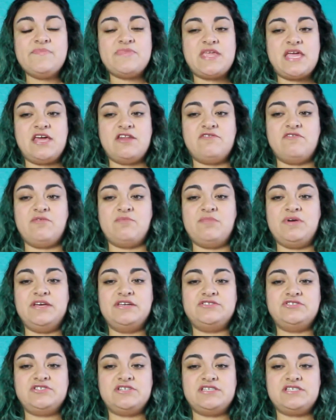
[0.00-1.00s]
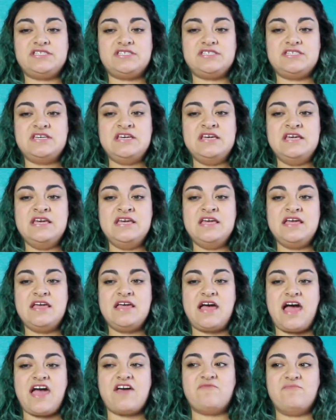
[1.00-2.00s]
And for me, it's just,
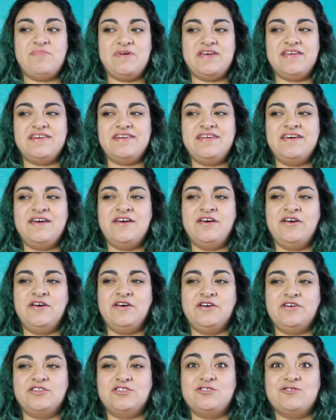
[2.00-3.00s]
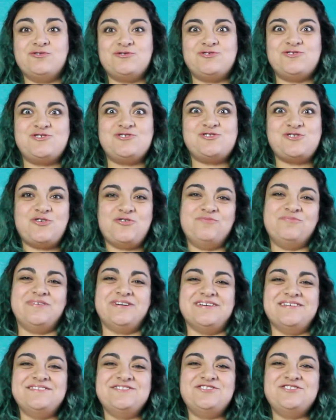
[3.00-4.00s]
I've been through so
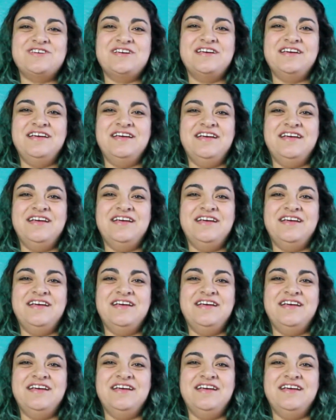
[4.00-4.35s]
much